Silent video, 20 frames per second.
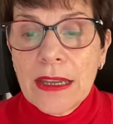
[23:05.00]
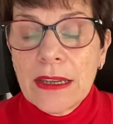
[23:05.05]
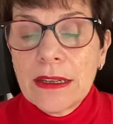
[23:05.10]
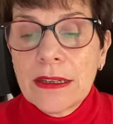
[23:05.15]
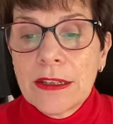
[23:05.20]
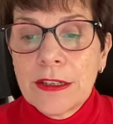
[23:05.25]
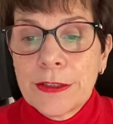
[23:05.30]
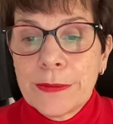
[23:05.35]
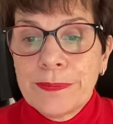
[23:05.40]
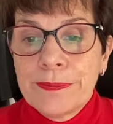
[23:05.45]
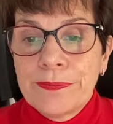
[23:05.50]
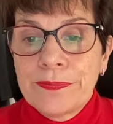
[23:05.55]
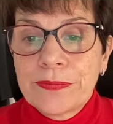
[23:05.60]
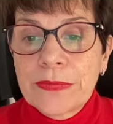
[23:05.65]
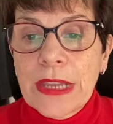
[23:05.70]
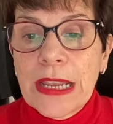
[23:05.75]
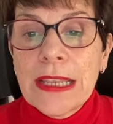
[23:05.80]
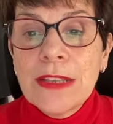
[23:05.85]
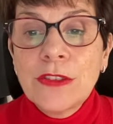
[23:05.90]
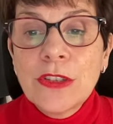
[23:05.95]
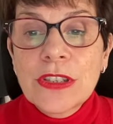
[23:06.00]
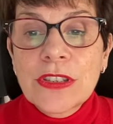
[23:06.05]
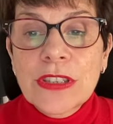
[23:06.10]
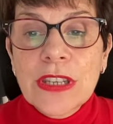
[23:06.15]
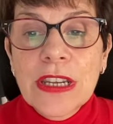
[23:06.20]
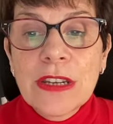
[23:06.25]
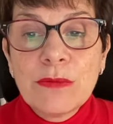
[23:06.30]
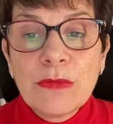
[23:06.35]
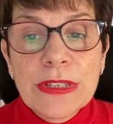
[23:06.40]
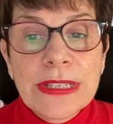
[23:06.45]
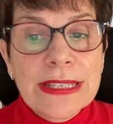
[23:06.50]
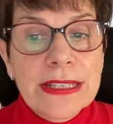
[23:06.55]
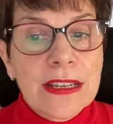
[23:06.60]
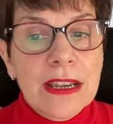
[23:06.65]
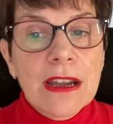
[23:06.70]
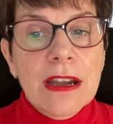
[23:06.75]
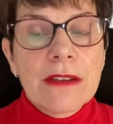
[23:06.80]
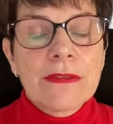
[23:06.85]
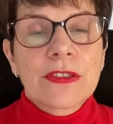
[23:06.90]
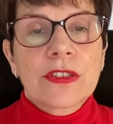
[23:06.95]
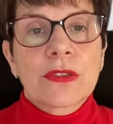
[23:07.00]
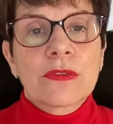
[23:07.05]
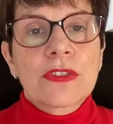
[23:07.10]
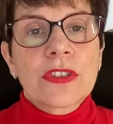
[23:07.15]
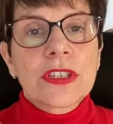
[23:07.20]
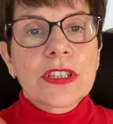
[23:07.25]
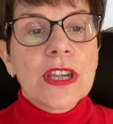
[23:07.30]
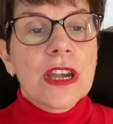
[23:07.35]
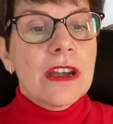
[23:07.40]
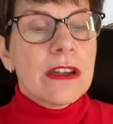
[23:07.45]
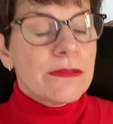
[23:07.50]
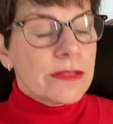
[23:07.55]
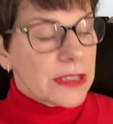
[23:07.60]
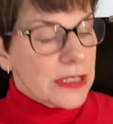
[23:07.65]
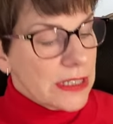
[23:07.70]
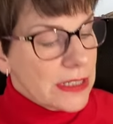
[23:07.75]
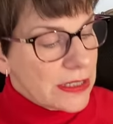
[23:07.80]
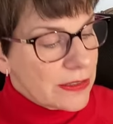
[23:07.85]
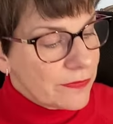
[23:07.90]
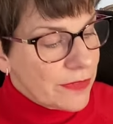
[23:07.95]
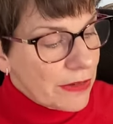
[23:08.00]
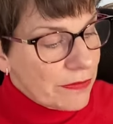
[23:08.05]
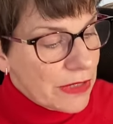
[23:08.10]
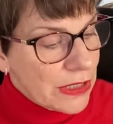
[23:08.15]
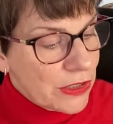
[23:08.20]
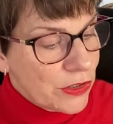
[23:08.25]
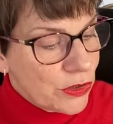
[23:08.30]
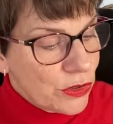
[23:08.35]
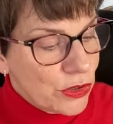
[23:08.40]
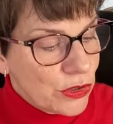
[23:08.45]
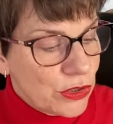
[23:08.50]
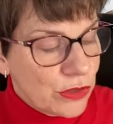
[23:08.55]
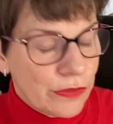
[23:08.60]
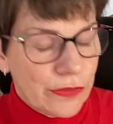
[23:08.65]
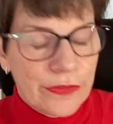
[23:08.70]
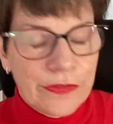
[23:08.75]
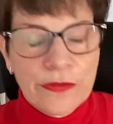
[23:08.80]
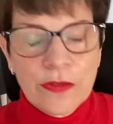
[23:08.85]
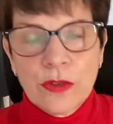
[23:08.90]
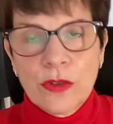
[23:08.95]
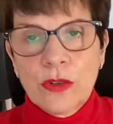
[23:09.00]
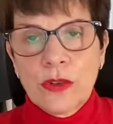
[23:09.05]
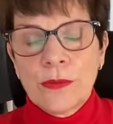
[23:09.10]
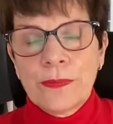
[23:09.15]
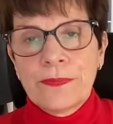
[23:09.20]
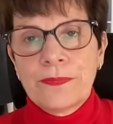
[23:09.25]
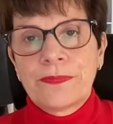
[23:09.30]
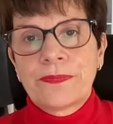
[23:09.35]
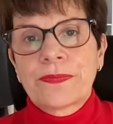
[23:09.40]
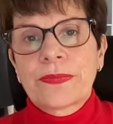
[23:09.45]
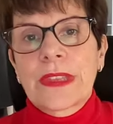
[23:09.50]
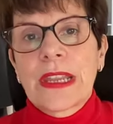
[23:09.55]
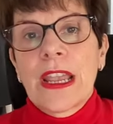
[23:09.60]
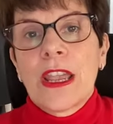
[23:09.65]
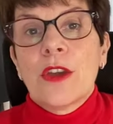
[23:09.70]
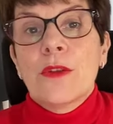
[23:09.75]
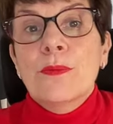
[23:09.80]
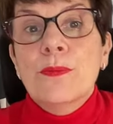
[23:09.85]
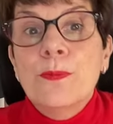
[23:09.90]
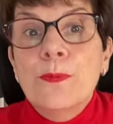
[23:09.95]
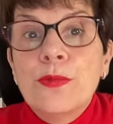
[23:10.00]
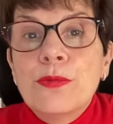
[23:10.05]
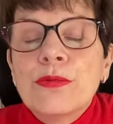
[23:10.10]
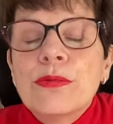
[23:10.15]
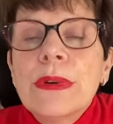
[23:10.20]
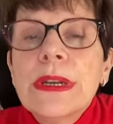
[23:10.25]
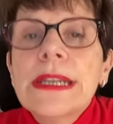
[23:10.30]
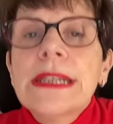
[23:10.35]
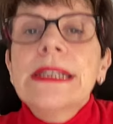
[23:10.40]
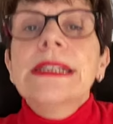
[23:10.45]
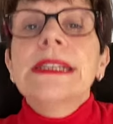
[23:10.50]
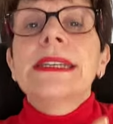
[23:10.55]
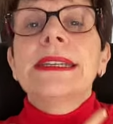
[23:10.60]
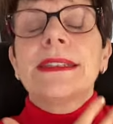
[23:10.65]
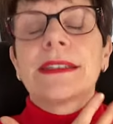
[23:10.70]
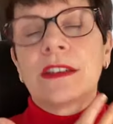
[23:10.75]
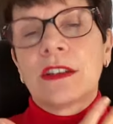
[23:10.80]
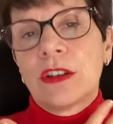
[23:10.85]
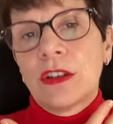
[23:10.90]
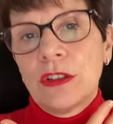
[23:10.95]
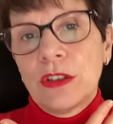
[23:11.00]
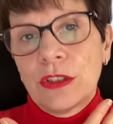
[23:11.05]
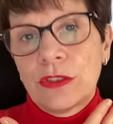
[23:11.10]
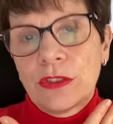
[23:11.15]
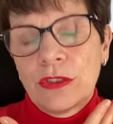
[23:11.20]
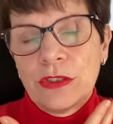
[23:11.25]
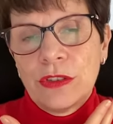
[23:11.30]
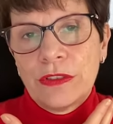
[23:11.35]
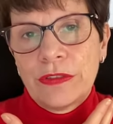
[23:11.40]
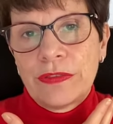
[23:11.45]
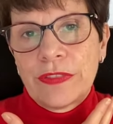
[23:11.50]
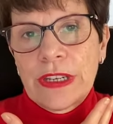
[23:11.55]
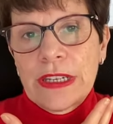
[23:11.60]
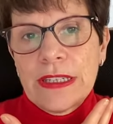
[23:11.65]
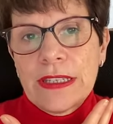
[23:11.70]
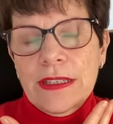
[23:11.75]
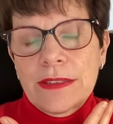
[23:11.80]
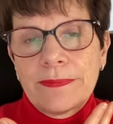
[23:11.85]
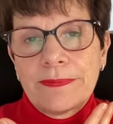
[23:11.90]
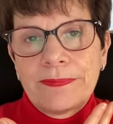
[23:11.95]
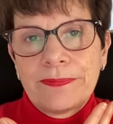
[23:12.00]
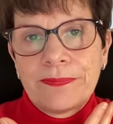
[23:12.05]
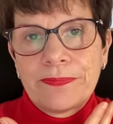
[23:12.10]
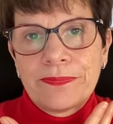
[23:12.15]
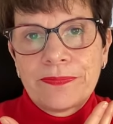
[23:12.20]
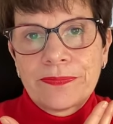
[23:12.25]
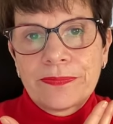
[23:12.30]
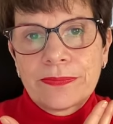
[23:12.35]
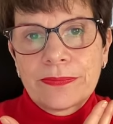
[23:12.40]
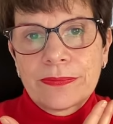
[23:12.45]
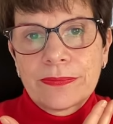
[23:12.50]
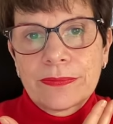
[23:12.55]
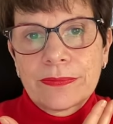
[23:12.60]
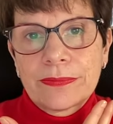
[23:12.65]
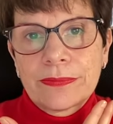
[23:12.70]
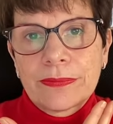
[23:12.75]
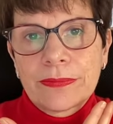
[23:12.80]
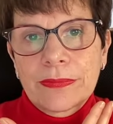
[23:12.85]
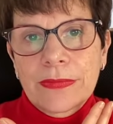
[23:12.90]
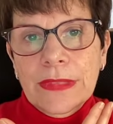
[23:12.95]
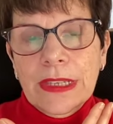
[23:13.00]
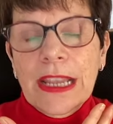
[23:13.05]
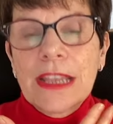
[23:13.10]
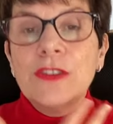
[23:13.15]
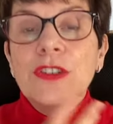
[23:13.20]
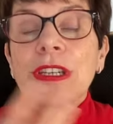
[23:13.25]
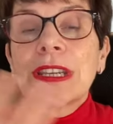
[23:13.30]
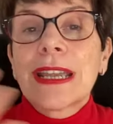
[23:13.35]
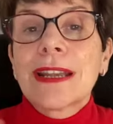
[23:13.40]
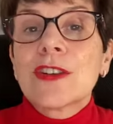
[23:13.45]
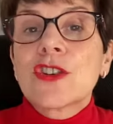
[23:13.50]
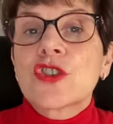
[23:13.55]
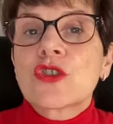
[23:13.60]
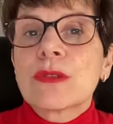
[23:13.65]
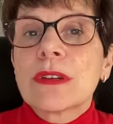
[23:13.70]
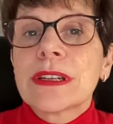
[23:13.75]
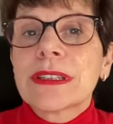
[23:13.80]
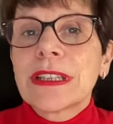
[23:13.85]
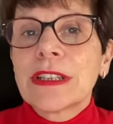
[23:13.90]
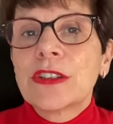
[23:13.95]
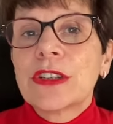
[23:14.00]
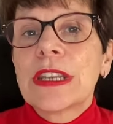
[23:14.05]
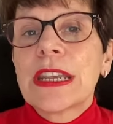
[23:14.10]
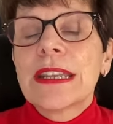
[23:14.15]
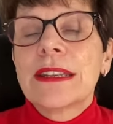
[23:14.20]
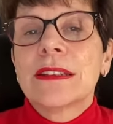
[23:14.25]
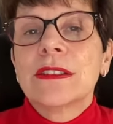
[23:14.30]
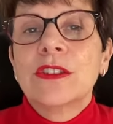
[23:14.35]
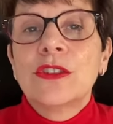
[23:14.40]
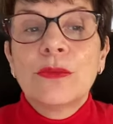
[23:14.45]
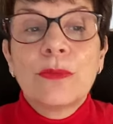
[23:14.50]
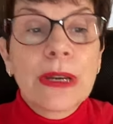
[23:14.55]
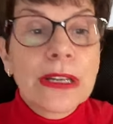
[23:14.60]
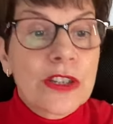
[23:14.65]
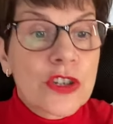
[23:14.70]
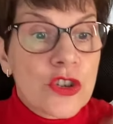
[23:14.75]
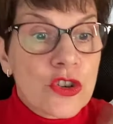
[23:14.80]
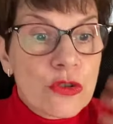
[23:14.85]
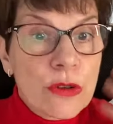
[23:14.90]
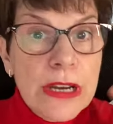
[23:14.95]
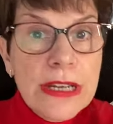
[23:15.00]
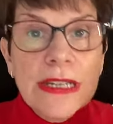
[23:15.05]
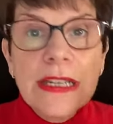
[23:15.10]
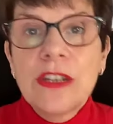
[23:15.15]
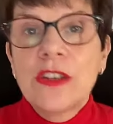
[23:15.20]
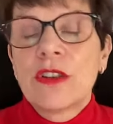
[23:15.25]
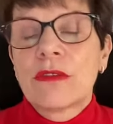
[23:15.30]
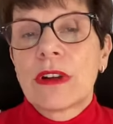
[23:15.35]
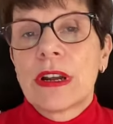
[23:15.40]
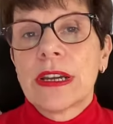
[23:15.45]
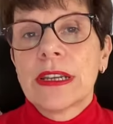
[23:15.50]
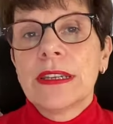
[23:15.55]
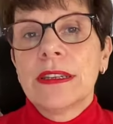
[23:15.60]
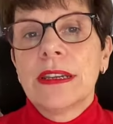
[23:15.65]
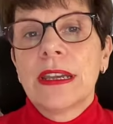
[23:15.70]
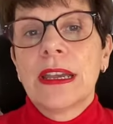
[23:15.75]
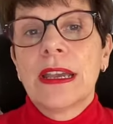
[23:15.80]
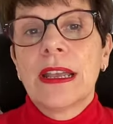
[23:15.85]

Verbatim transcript: um, and the same with scarves so scarves is very good for bringing color to your face and you can try that again you know by training your eye